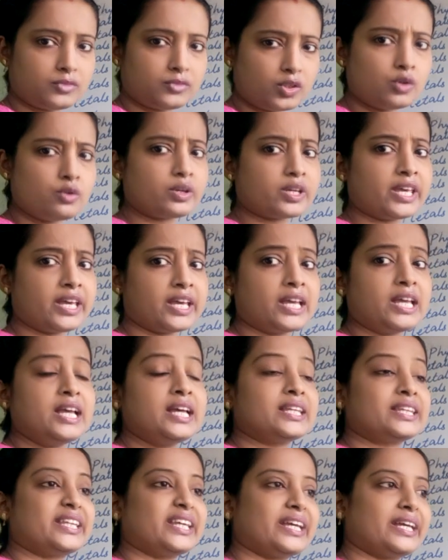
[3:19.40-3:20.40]
Okay,
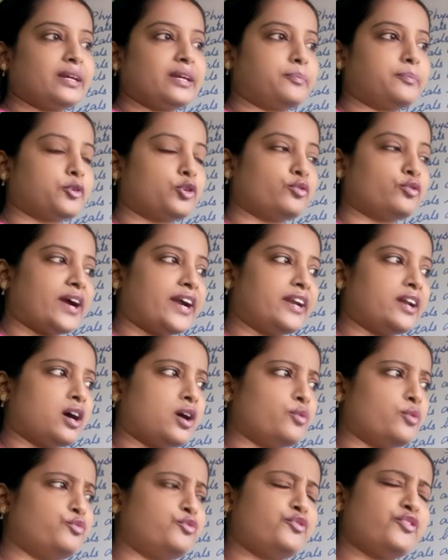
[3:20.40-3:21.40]
they provide
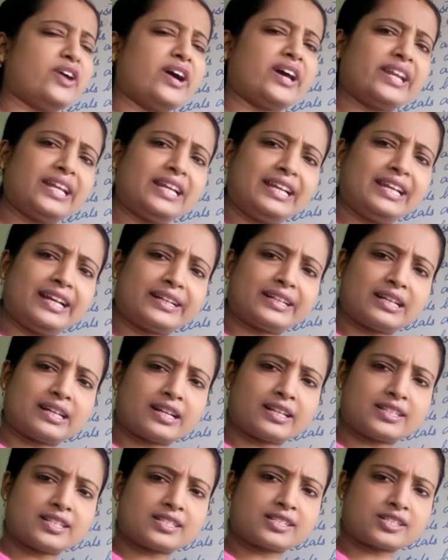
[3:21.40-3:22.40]
a very little
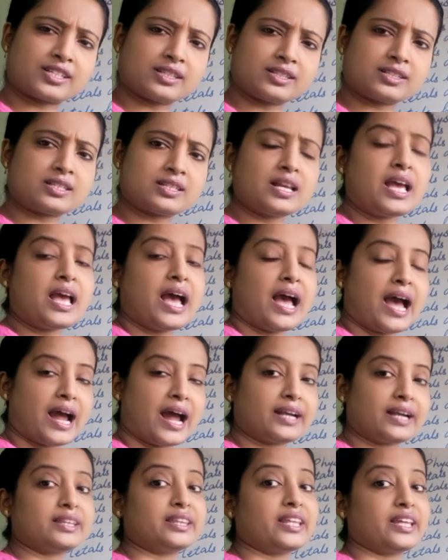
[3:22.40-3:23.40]
resistance
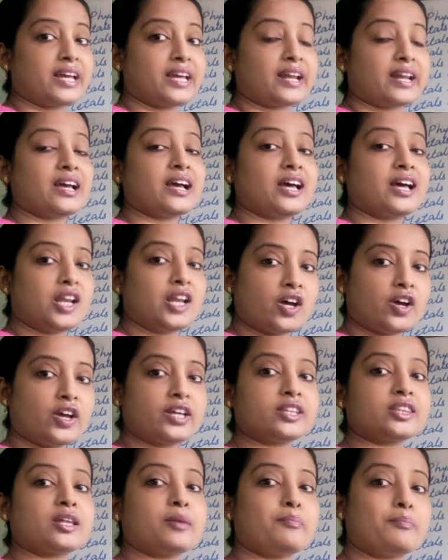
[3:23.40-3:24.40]
and they are
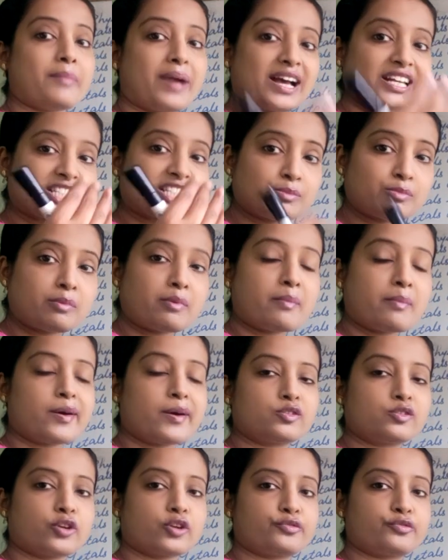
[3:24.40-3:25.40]
allowing the maximum
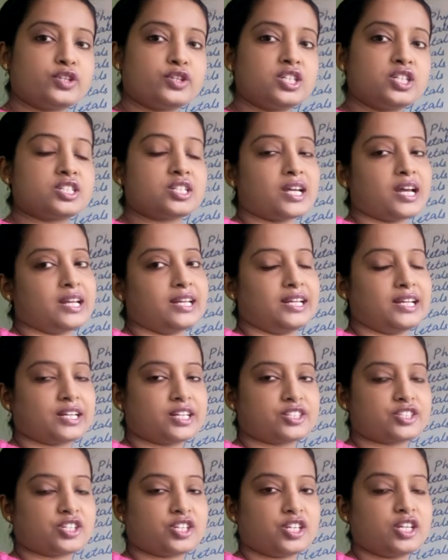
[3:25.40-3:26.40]
amount of heat and
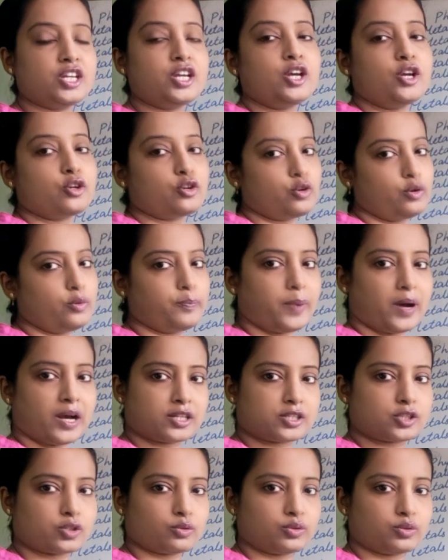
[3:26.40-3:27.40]
electricity to
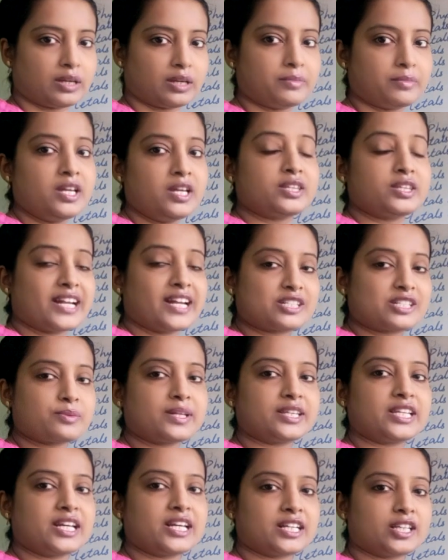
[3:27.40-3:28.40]
pass through them. That's why
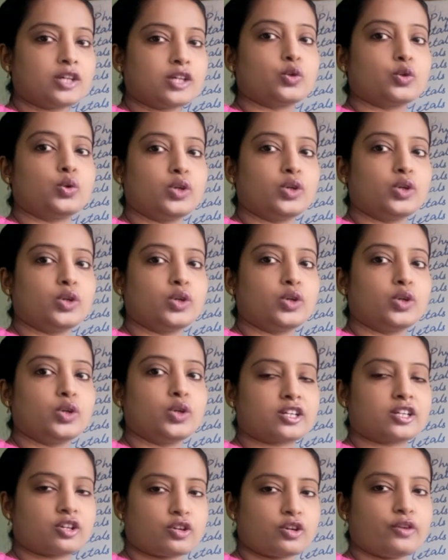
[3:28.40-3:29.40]
they are the good
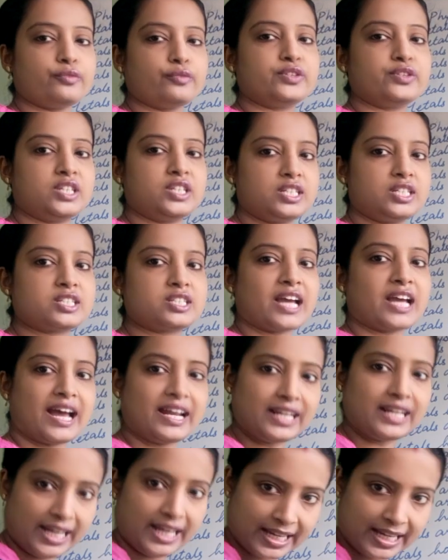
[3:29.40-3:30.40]
conductor of heat
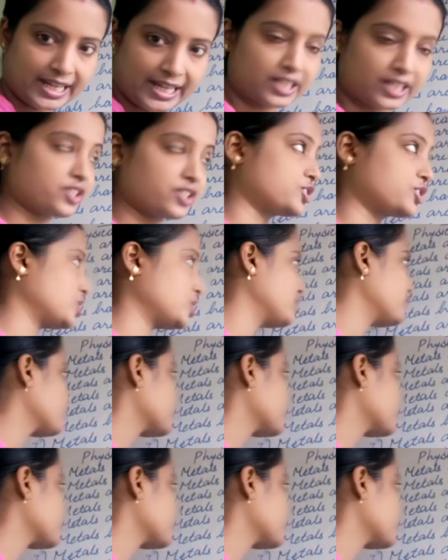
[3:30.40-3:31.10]
and electricity.